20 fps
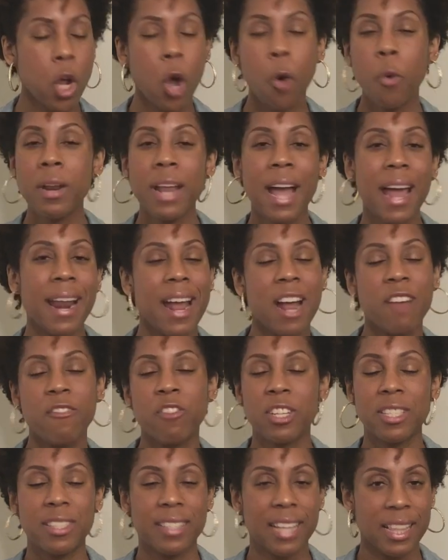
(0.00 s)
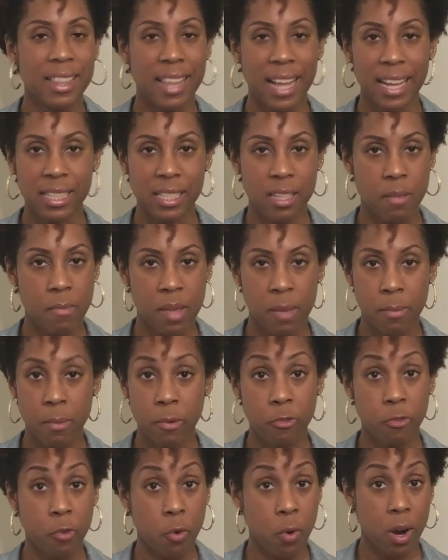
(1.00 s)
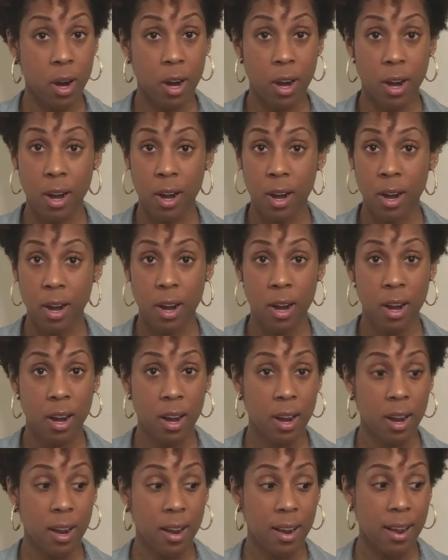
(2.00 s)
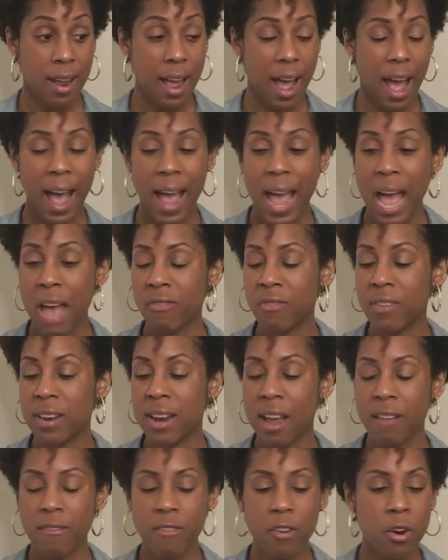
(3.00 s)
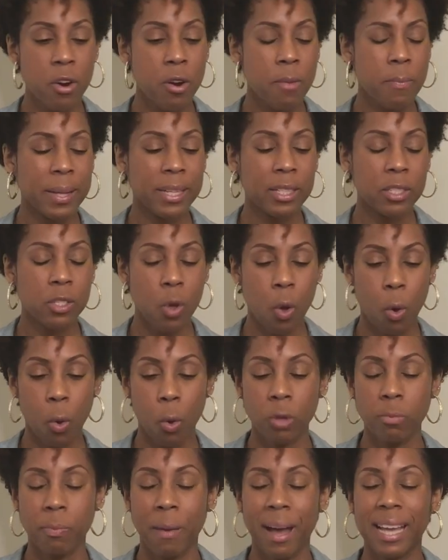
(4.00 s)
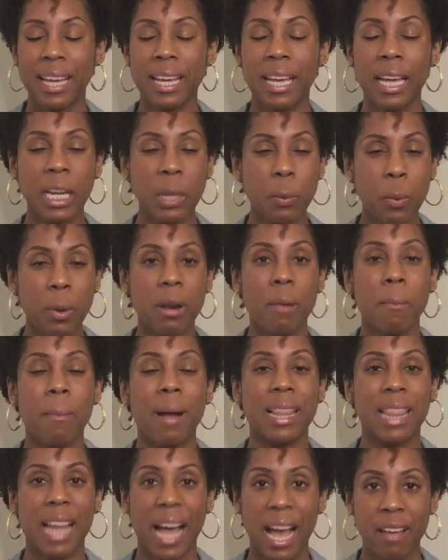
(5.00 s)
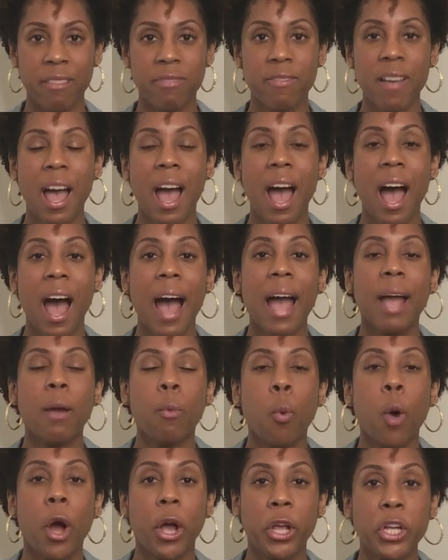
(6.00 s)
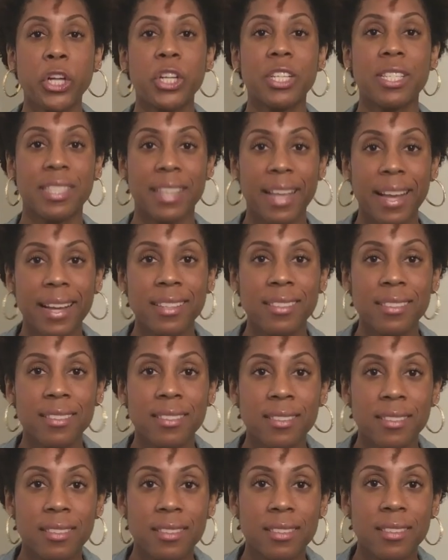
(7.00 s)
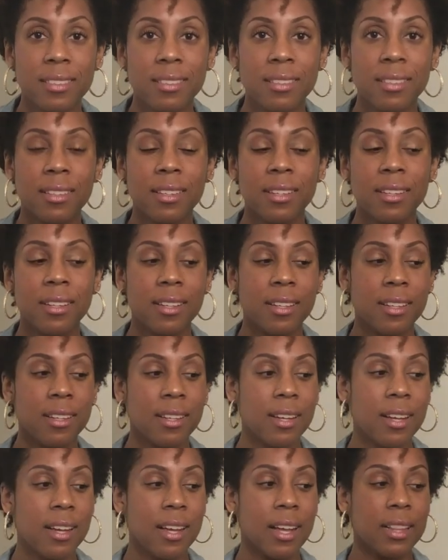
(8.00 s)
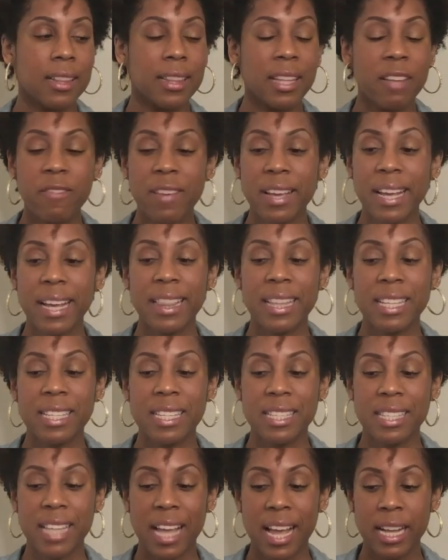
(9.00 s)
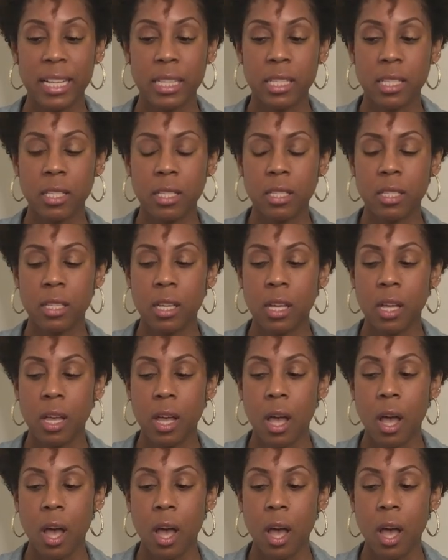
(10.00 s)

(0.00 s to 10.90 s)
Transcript: no one had ever said that to me before. I have never been told by anyone in my life, "I want your skin." Living in the States,